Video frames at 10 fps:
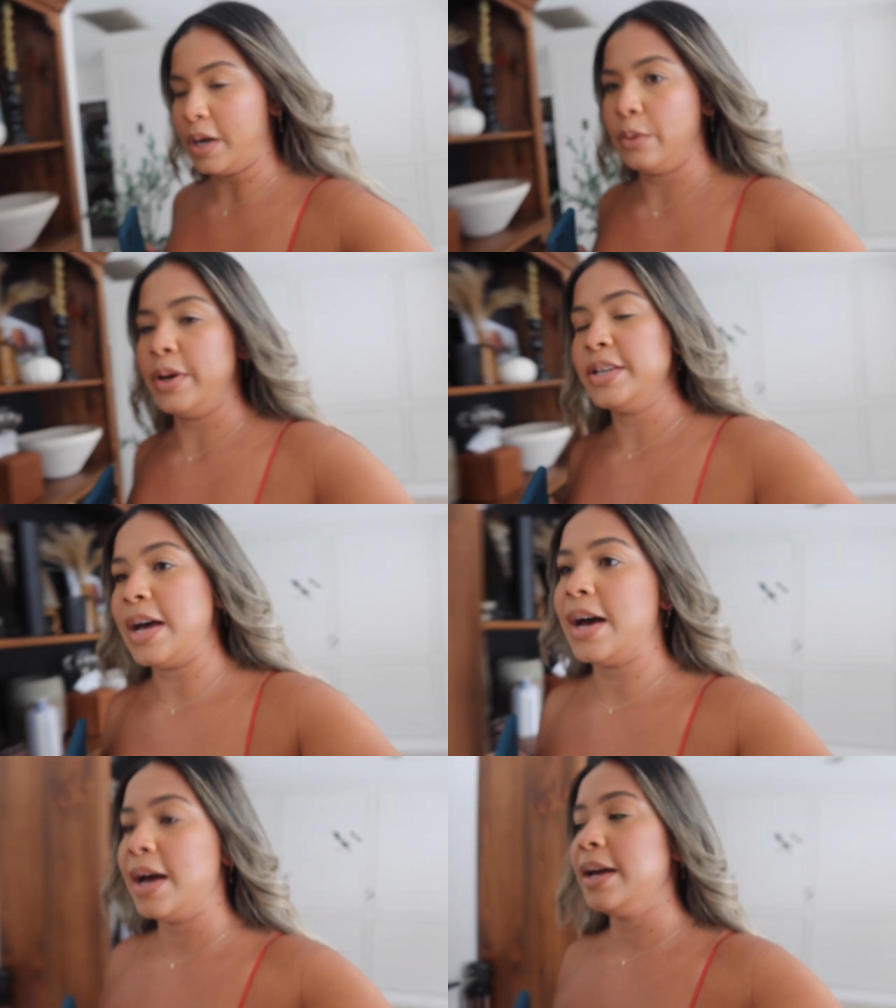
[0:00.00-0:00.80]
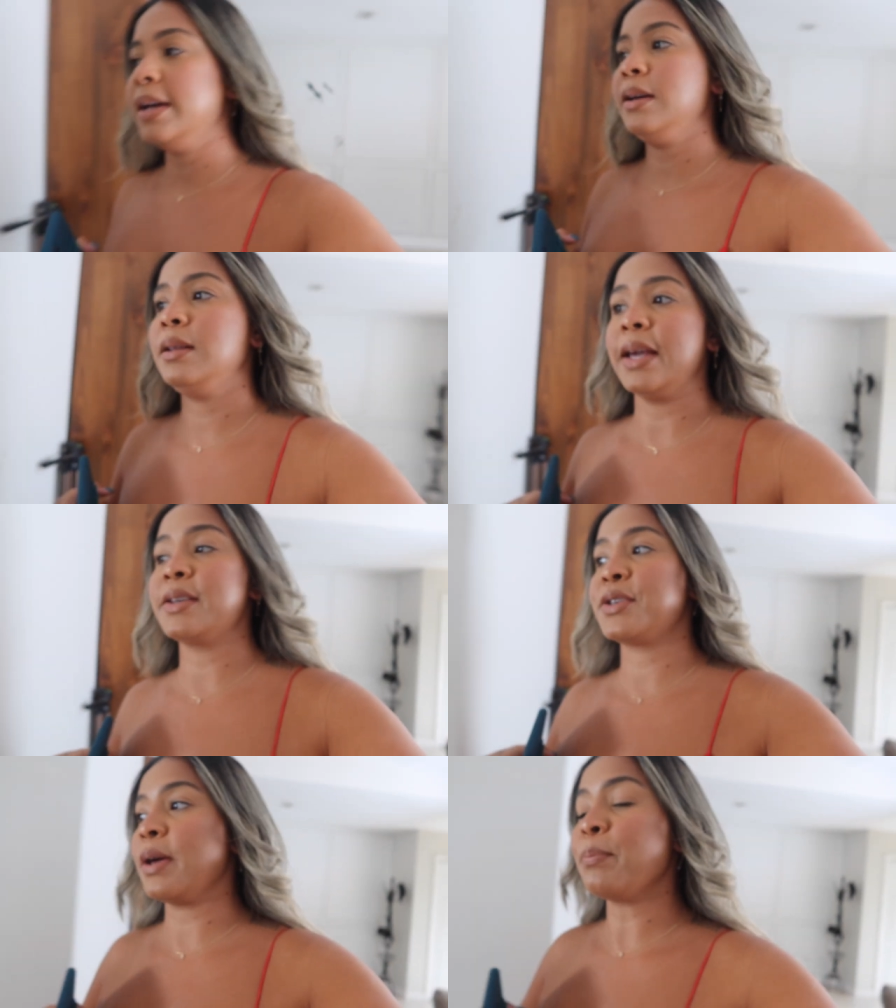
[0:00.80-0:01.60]
But anyways, I
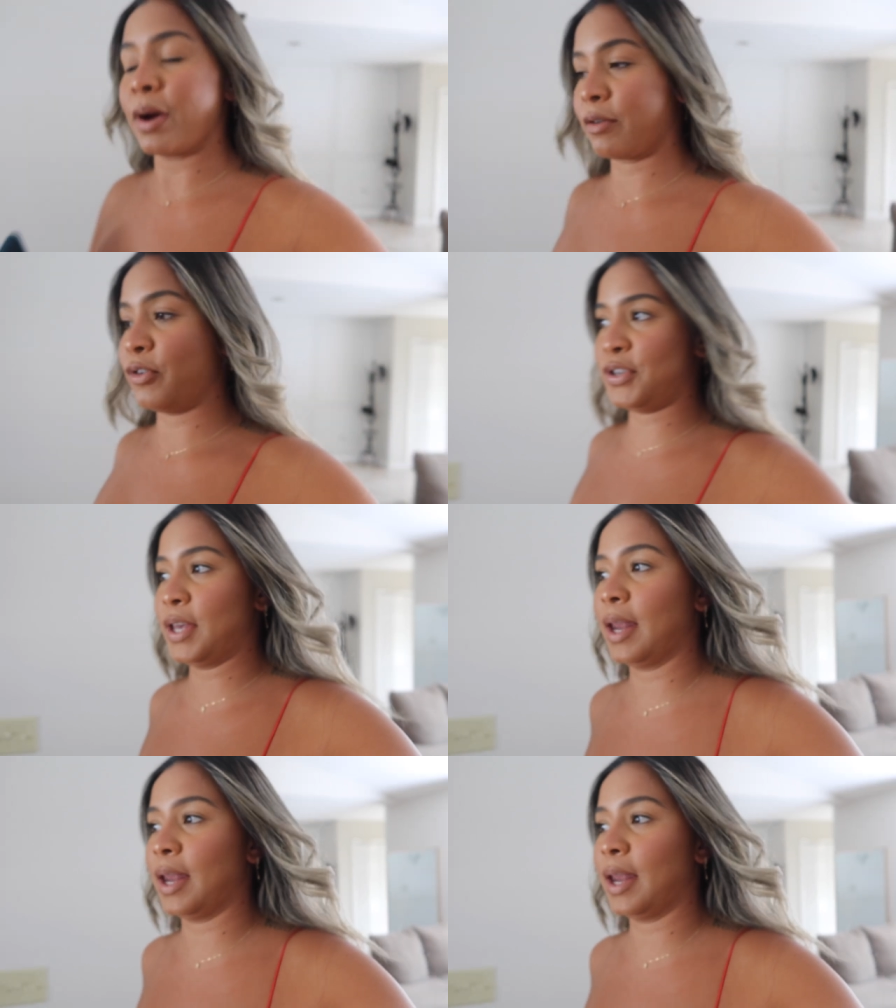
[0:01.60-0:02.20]
like skipped breakfast